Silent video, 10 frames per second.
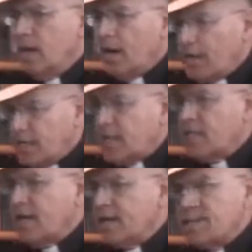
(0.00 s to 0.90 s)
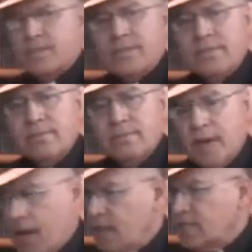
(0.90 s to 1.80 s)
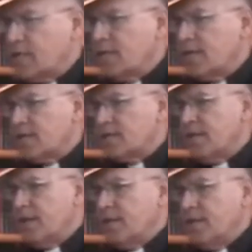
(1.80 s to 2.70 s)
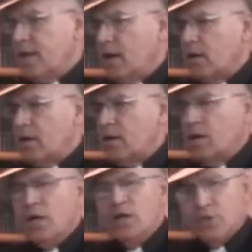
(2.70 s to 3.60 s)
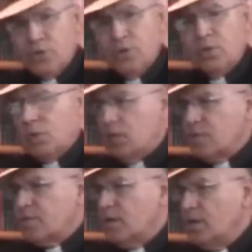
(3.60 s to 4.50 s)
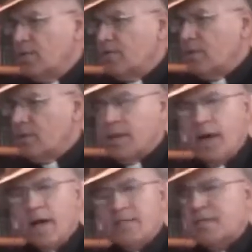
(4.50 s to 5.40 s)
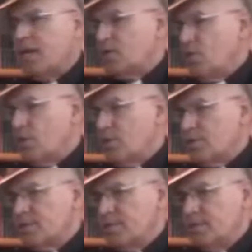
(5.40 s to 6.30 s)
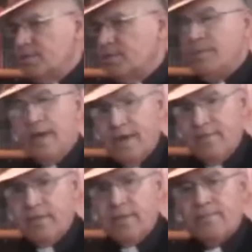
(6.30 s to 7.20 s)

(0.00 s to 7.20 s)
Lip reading: I suggest that they are tools from God's headquarters, heaven.